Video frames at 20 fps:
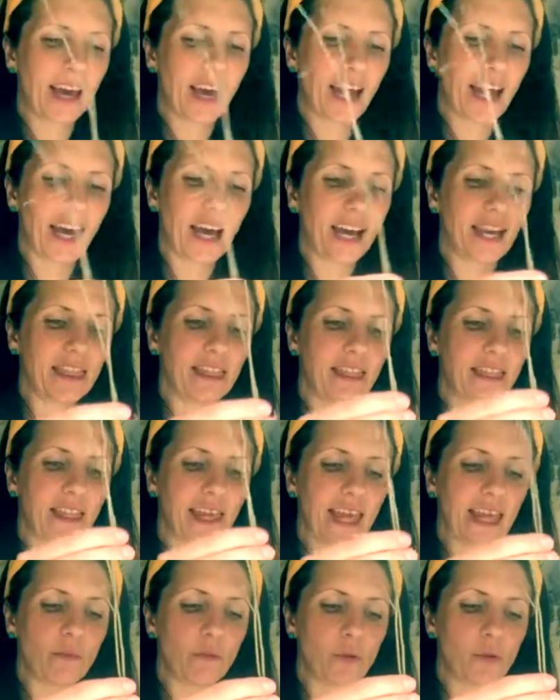and
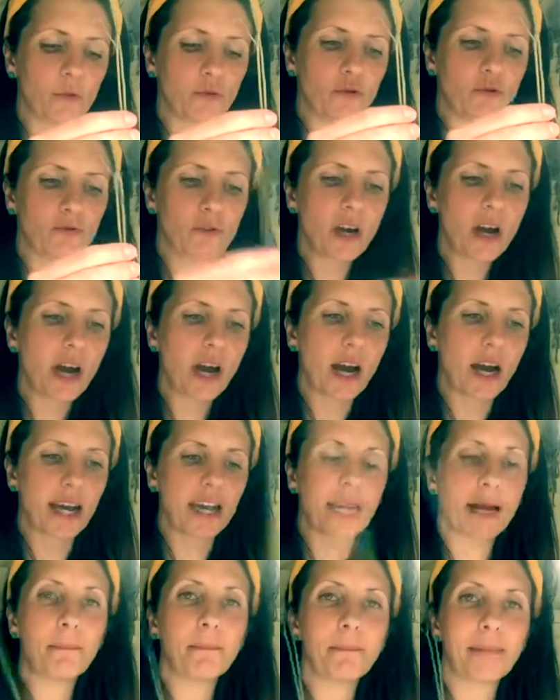they will
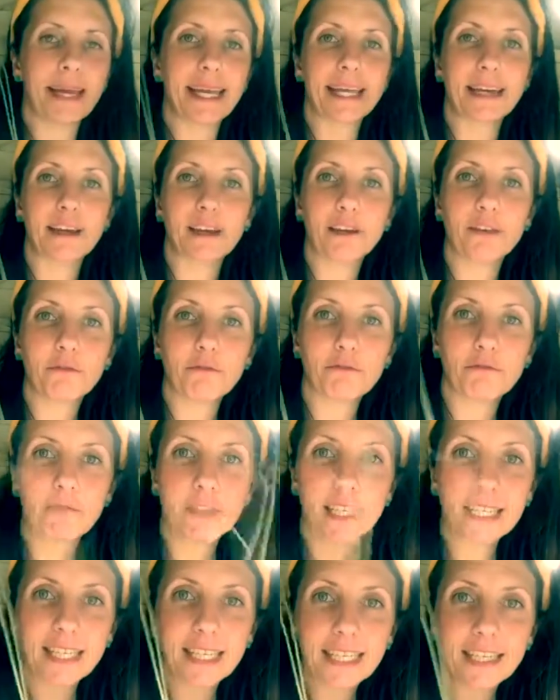dry and make
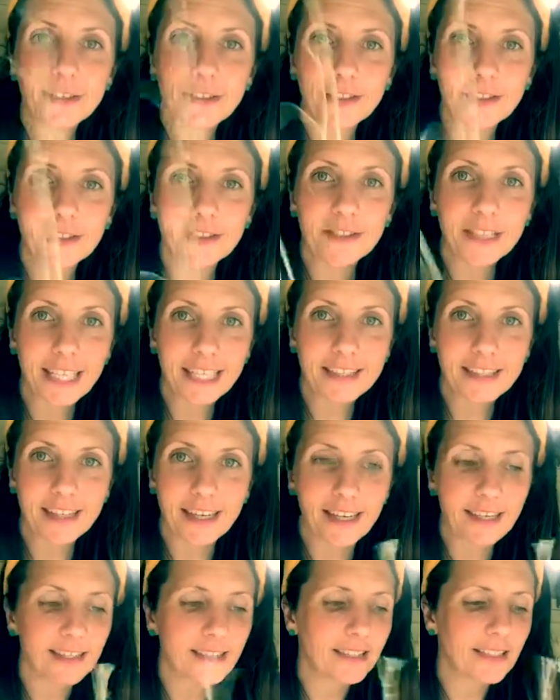really good
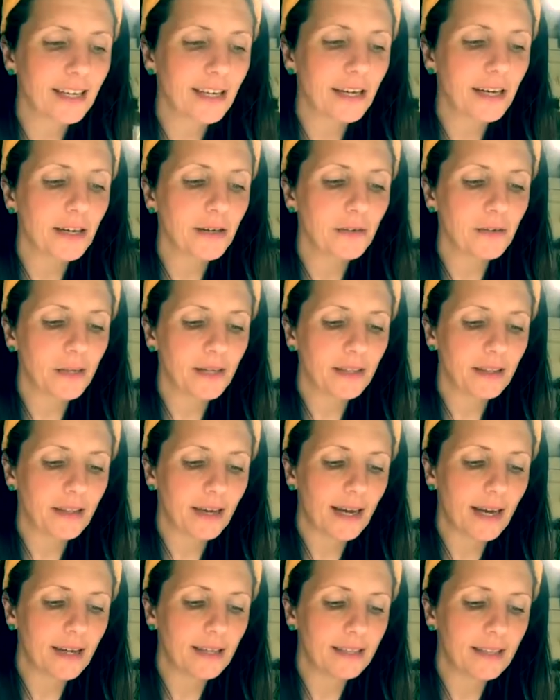tinder. So
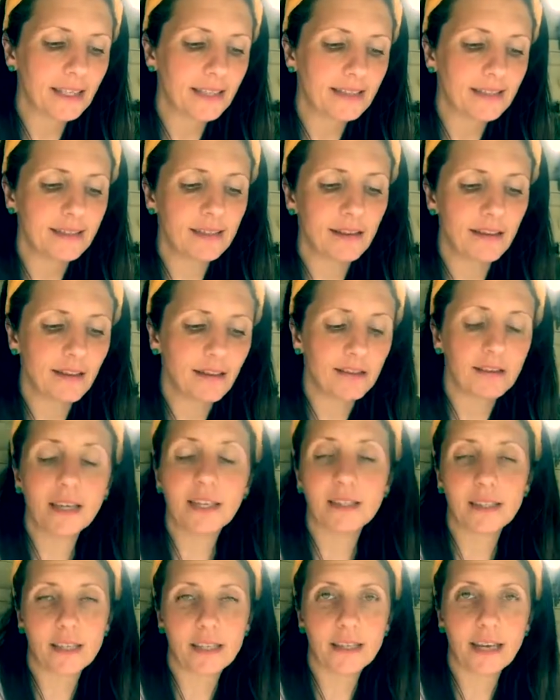that is not
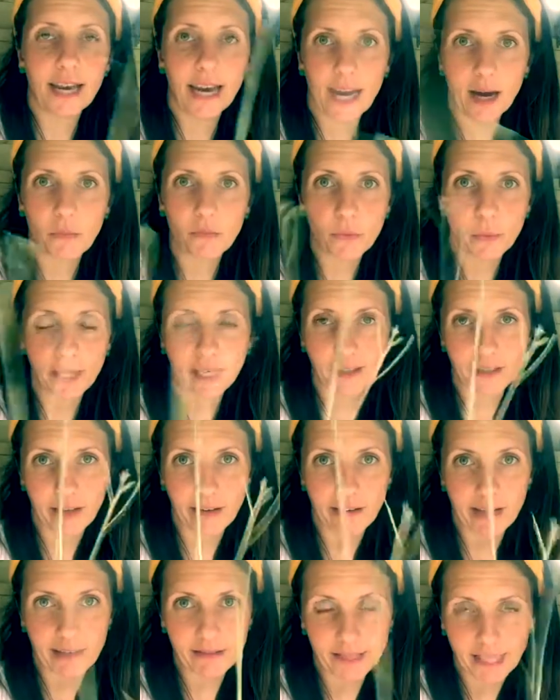as in the app where you
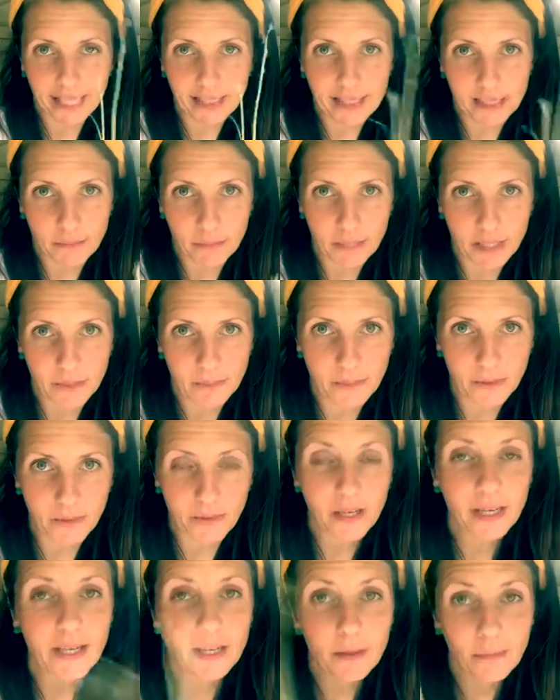go out dating
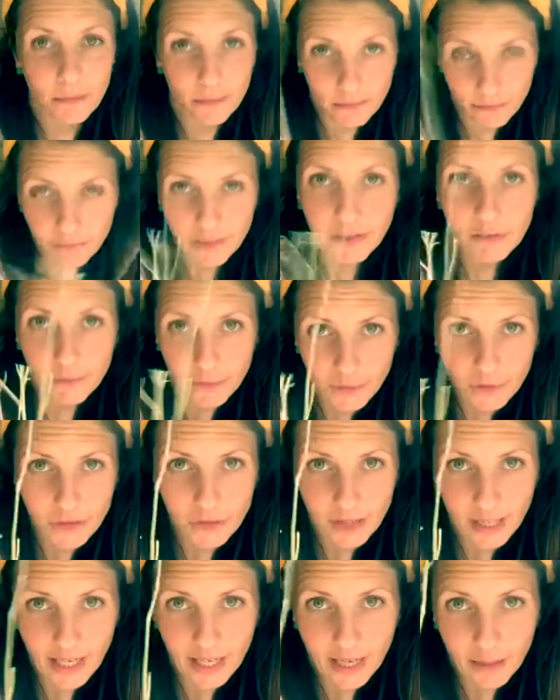people. Before
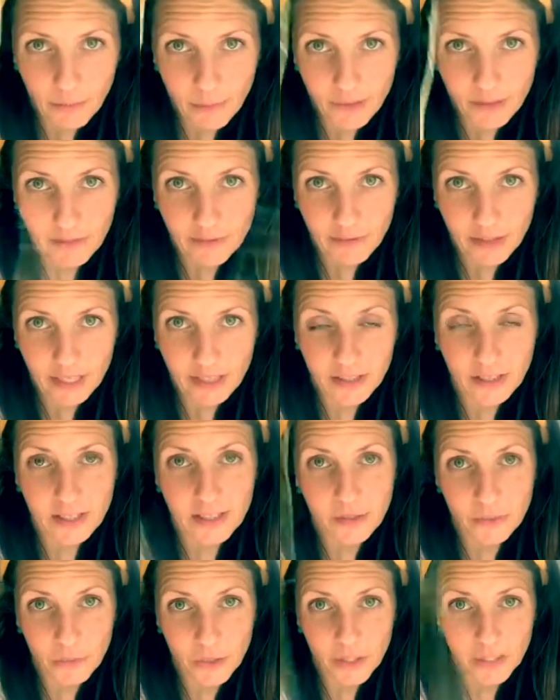that app was
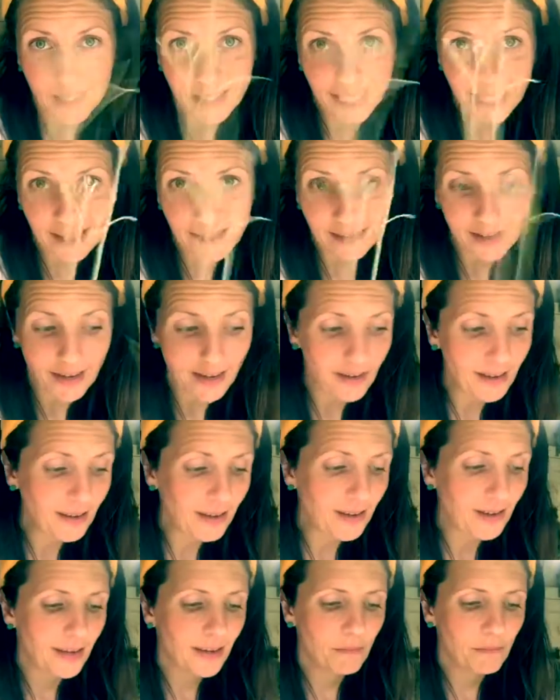invented, the word tinder
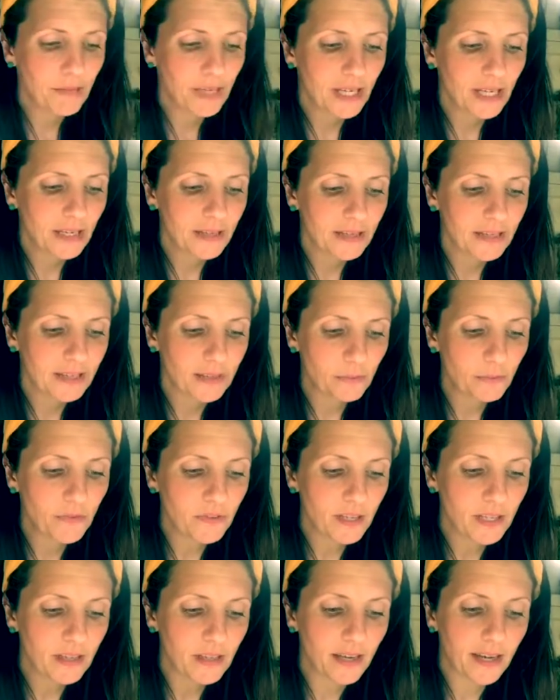means
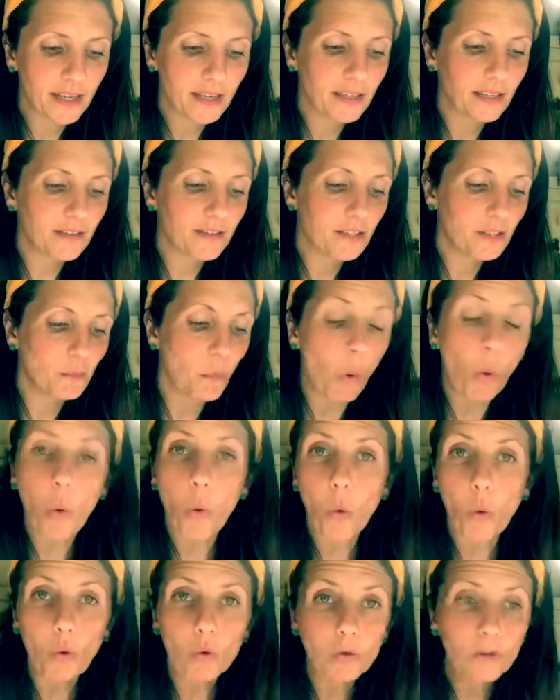something that
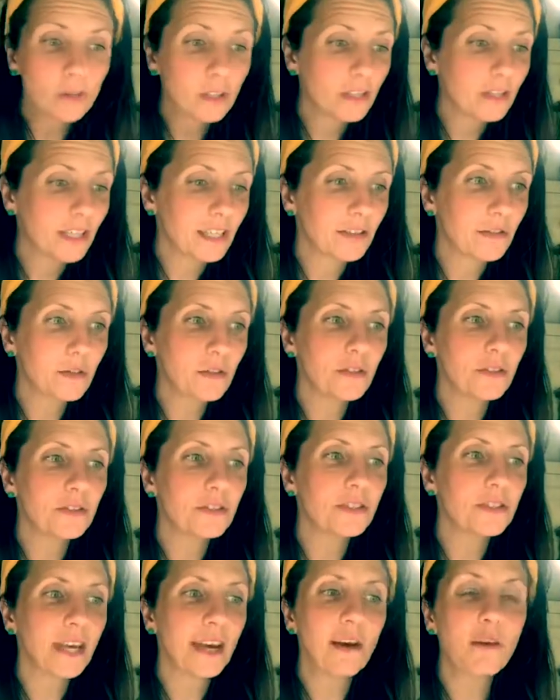small that you can
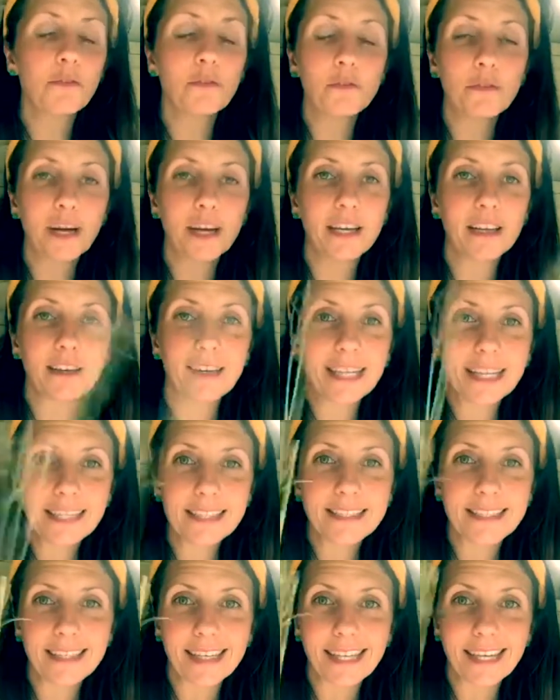set on fire
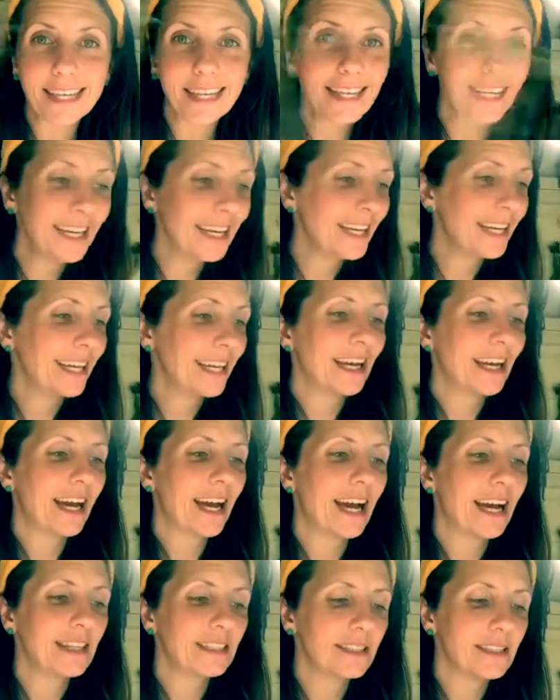easily
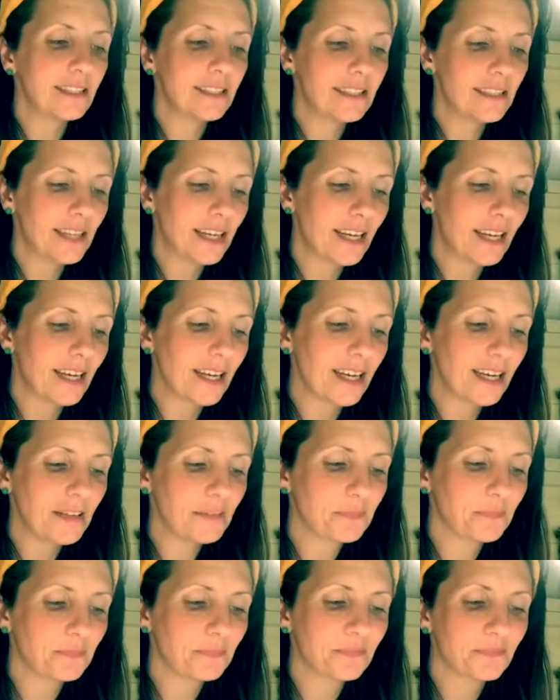and
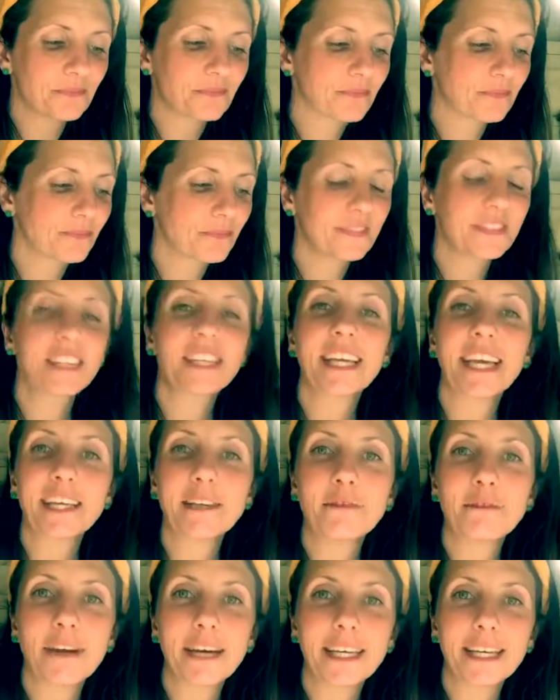get
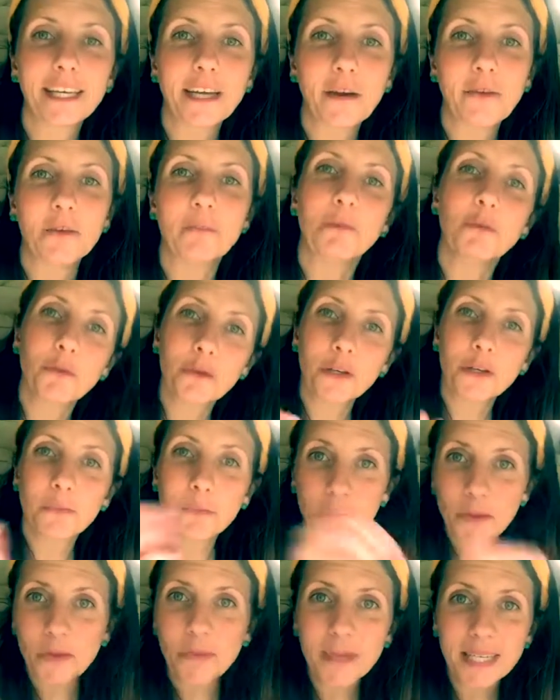your fire going before you
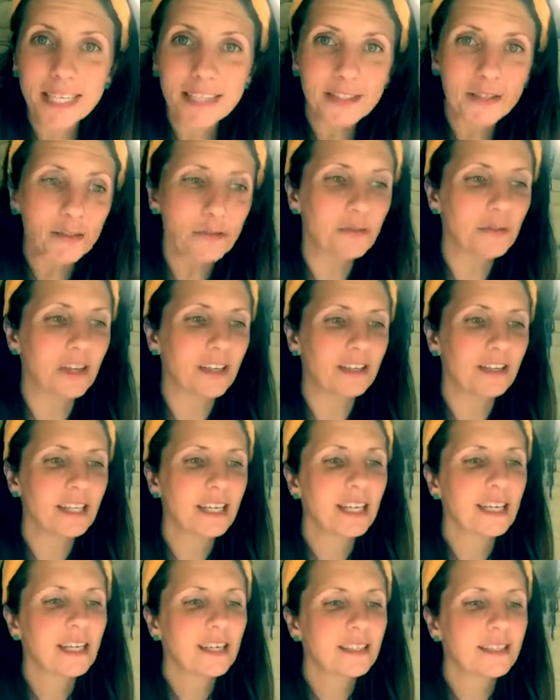put the bigger stuff on.
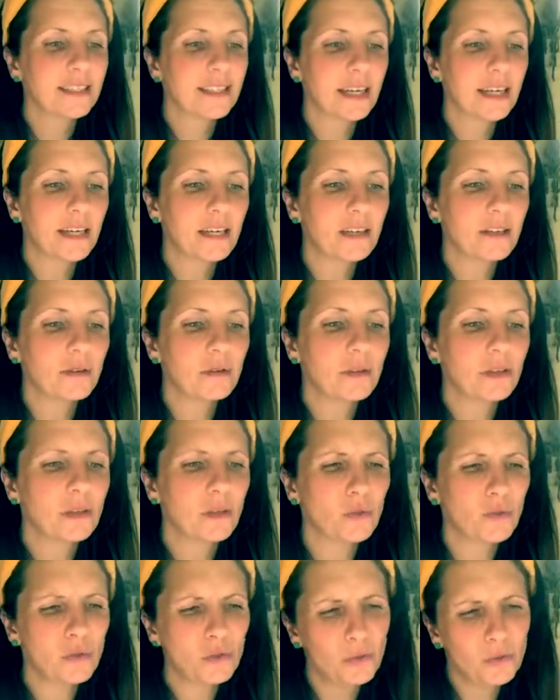So
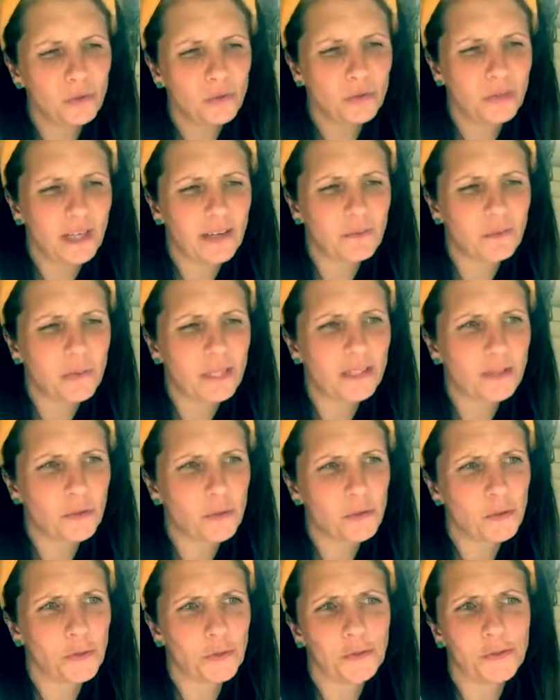ooh, that brings
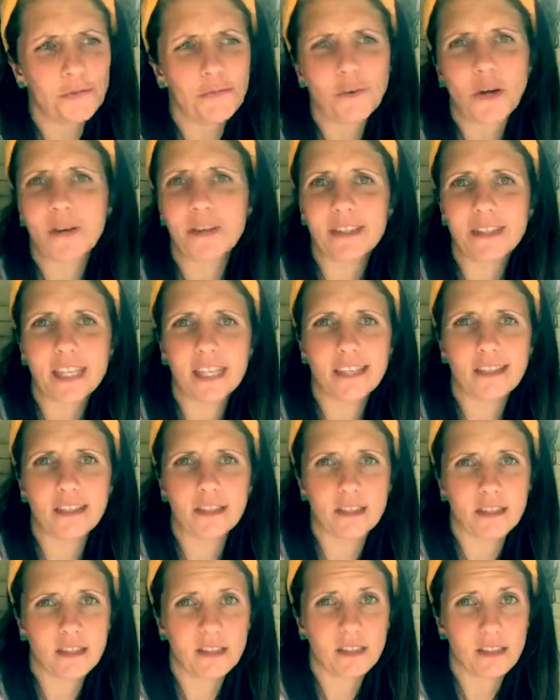all sorts of
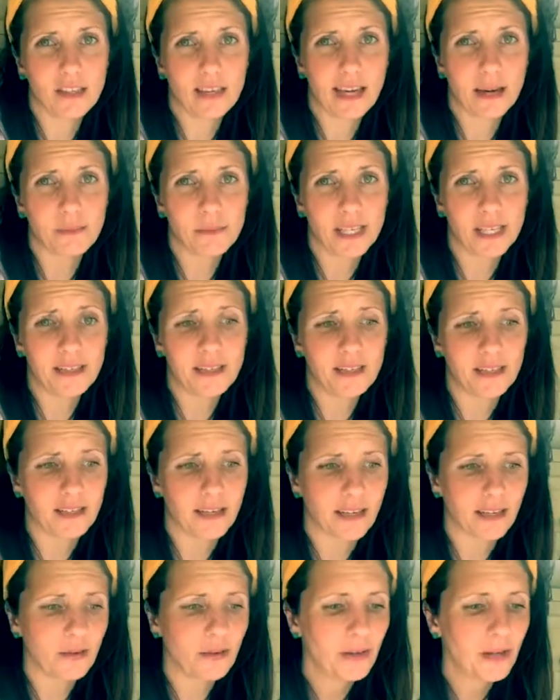connotations to the app Tinder
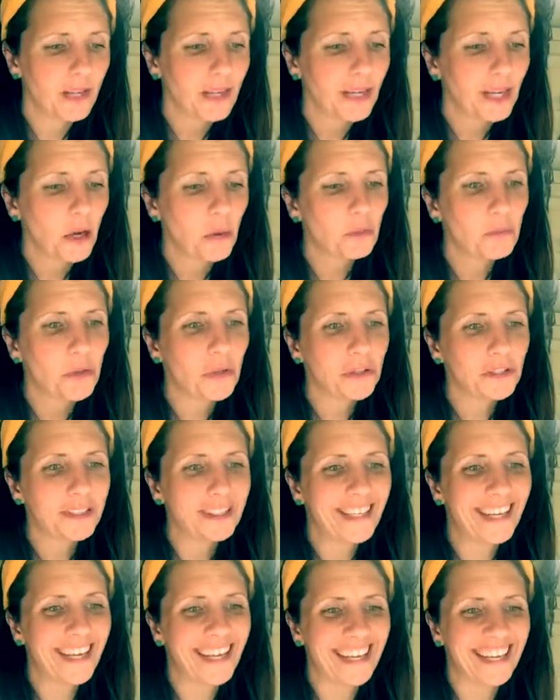now, but